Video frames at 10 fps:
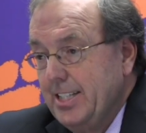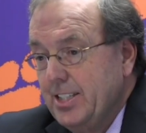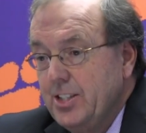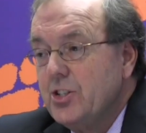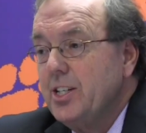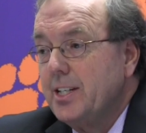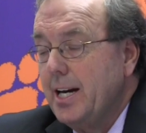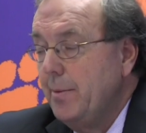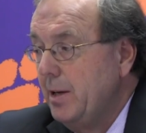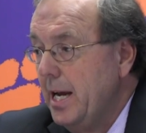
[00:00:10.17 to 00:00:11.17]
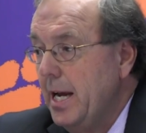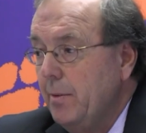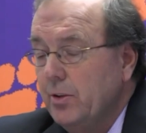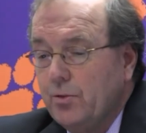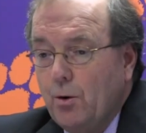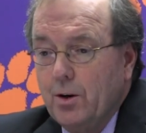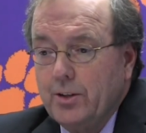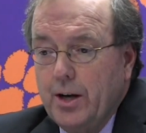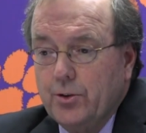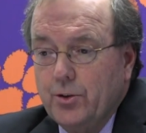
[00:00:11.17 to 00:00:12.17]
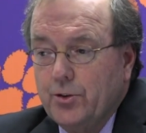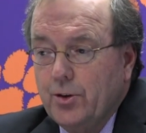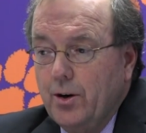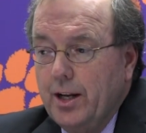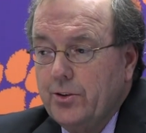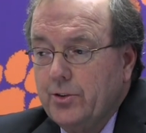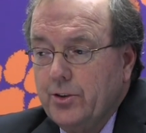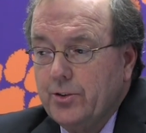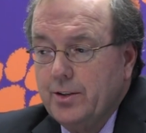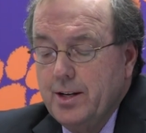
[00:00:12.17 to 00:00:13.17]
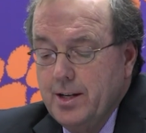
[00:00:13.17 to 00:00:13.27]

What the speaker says: SEC-type game as far as I was concerned. That's just,